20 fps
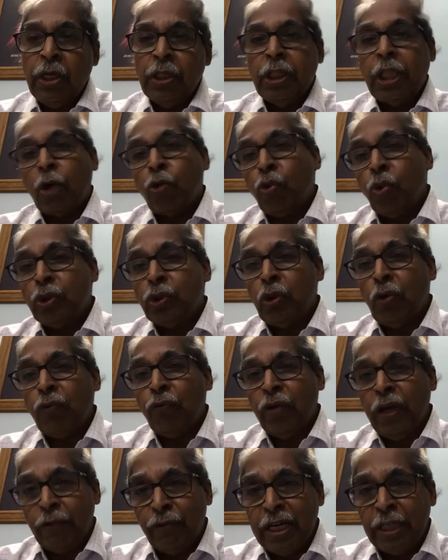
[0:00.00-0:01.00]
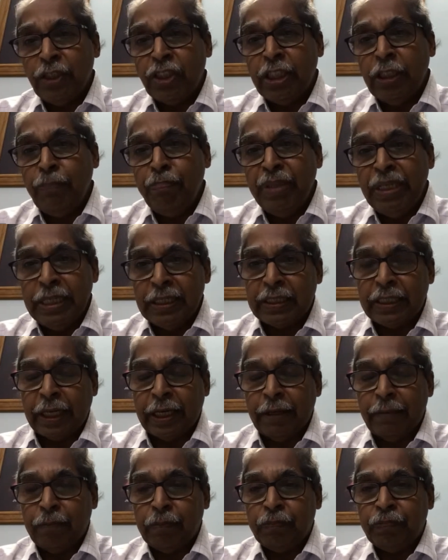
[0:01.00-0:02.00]
The rules of evidence in
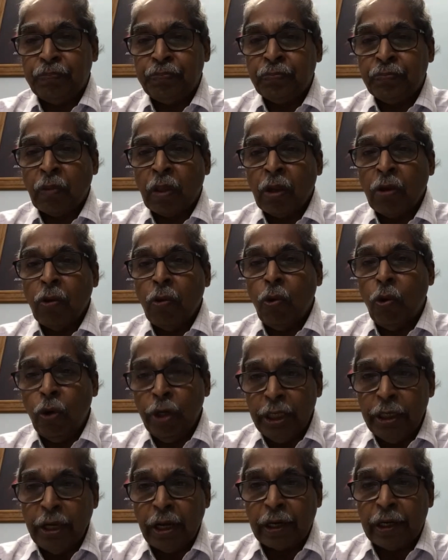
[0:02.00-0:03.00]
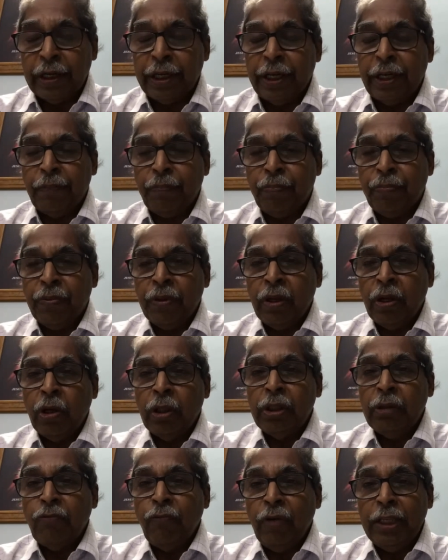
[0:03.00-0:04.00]
BSA, ordinarily,
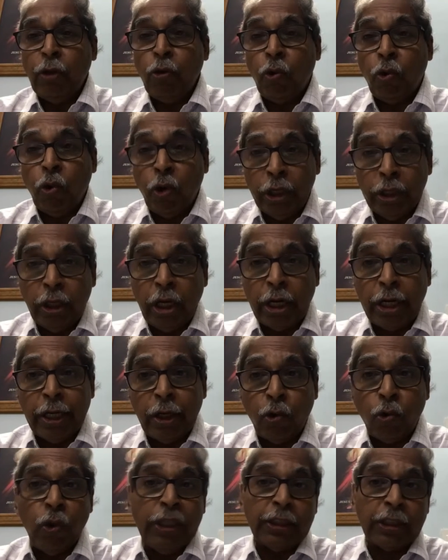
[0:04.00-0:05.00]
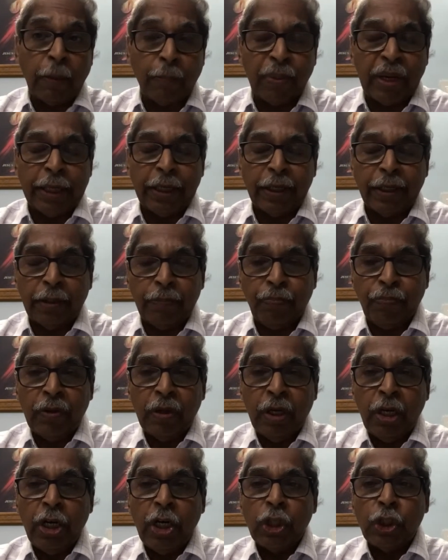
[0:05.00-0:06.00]
when the ordinary rule is applied,
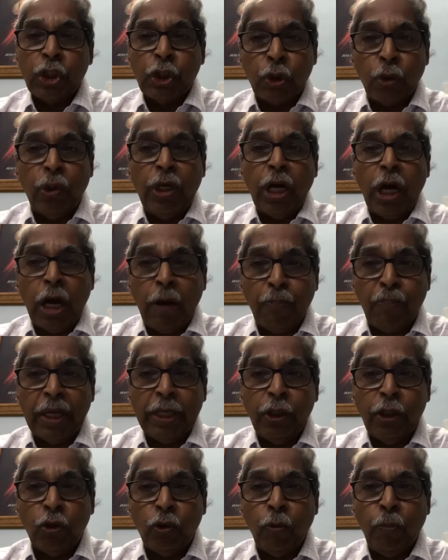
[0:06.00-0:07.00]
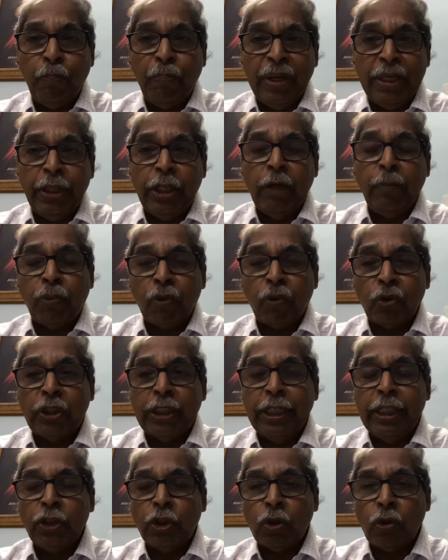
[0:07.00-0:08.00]
should apply to pending
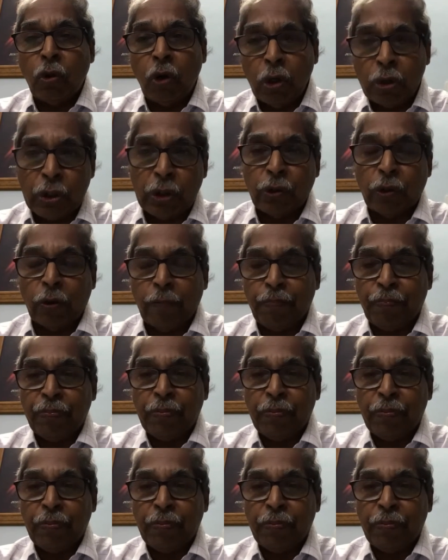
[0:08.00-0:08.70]
proceedings also.